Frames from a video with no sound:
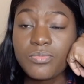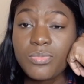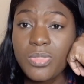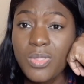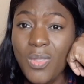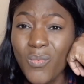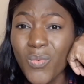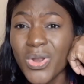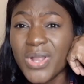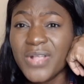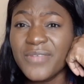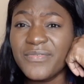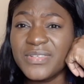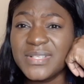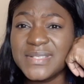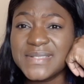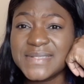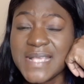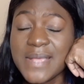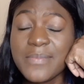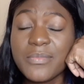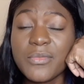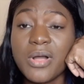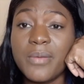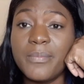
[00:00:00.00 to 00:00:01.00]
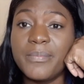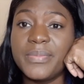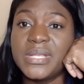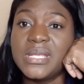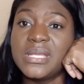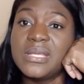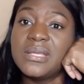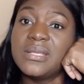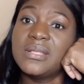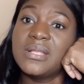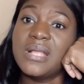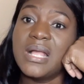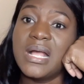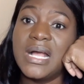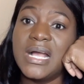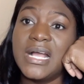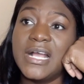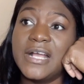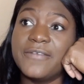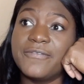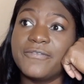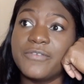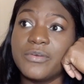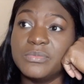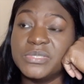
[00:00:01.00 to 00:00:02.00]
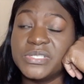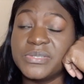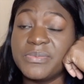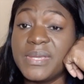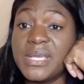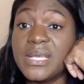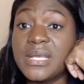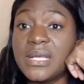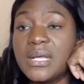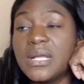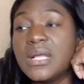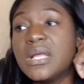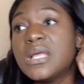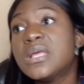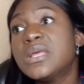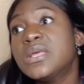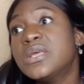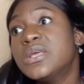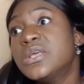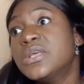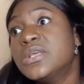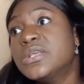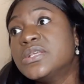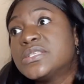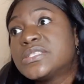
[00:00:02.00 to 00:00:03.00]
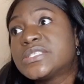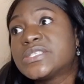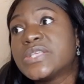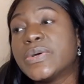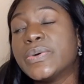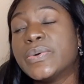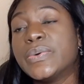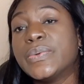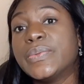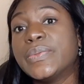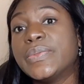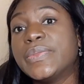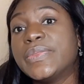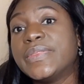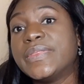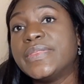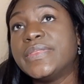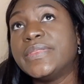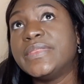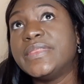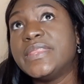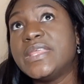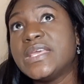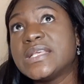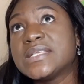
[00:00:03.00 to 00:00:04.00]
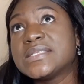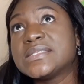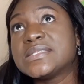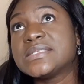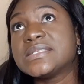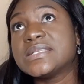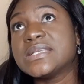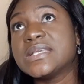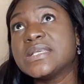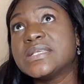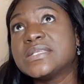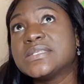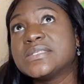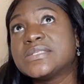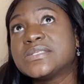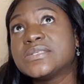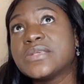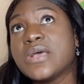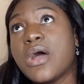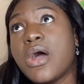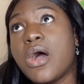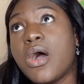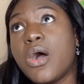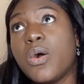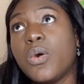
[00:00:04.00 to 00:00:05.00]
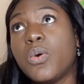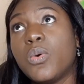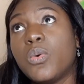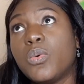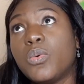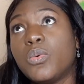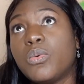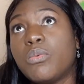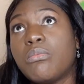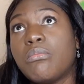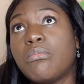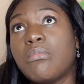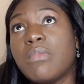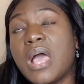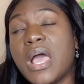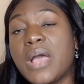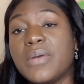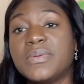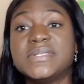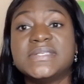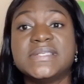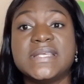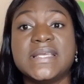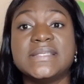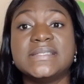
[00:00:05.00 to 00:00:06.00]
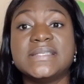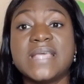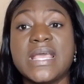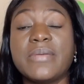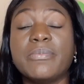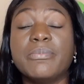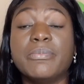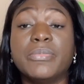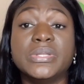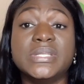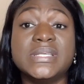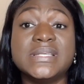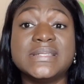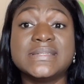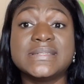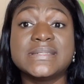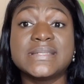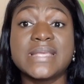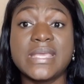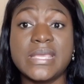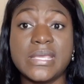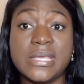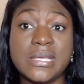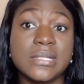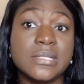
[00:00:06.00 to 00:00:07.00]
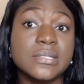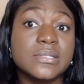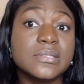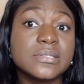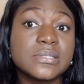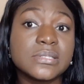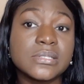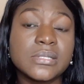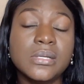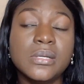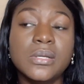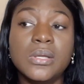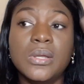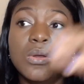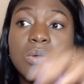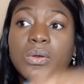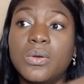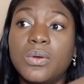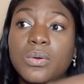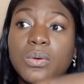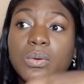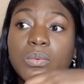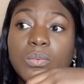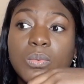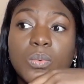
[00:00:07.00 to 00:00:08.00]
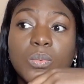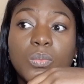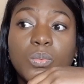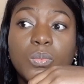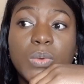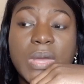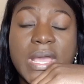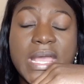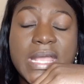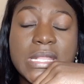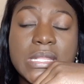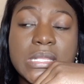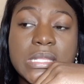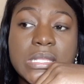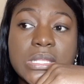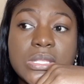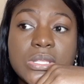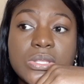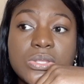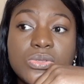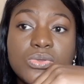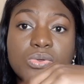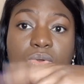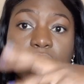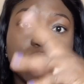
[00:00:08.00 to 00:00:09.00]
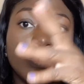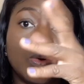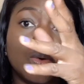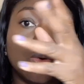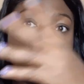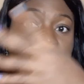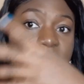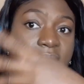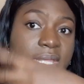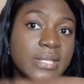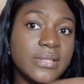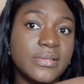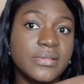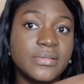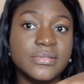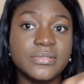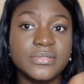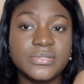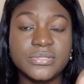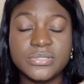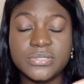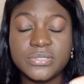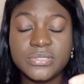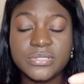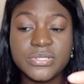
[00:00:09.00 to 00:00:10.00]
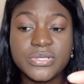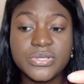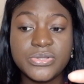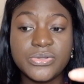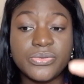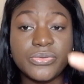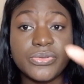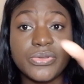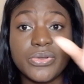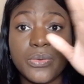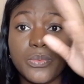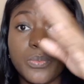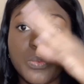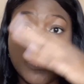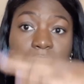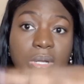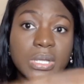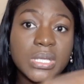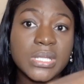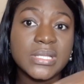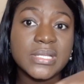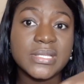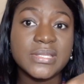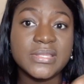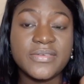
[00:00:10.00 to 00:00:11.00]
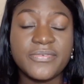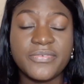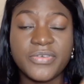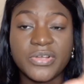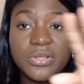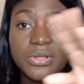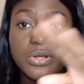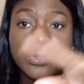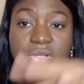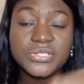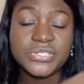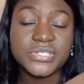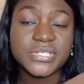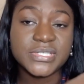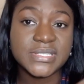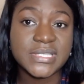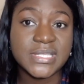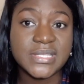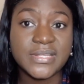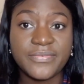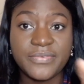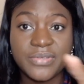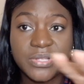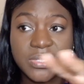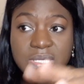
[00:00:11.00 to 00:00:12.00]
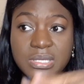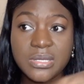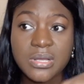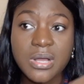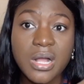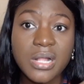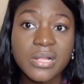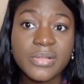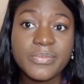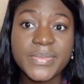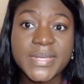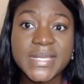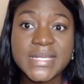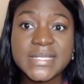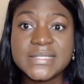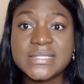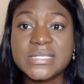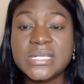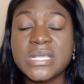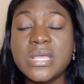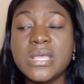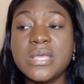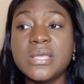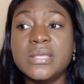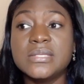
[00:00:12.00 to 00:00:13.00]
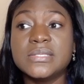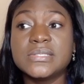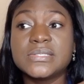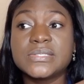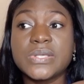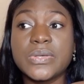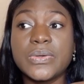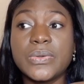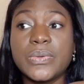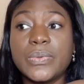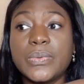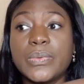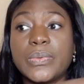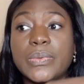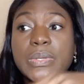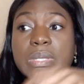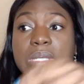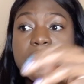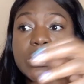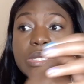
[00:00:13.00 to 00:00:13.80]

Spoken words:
working for the same company from Jamaica. So this is how I would say tech money scales when you're looking, you're working in different countries and different economies. So,